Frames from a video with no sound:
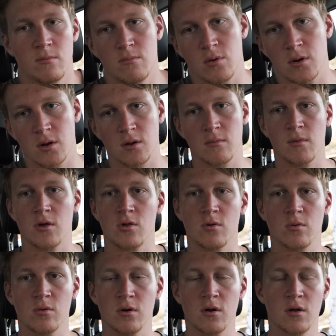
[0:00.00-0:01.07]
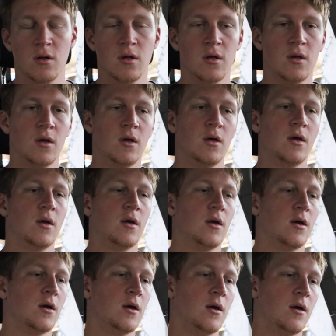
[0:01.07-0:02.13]
put it in my shoulder.
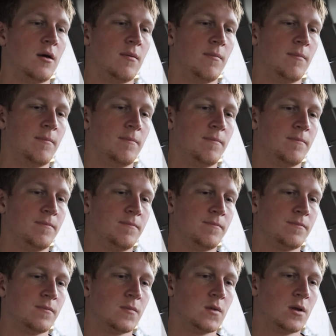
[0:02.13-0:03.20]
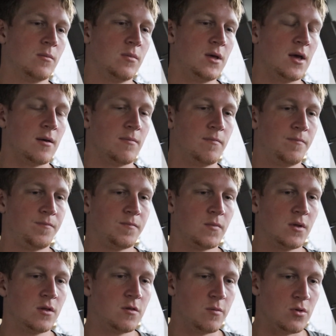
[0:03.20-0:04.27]
But yeah,
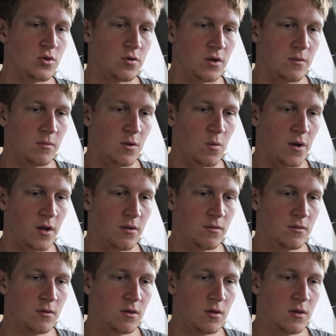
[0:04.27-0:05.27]
it's been treating me well.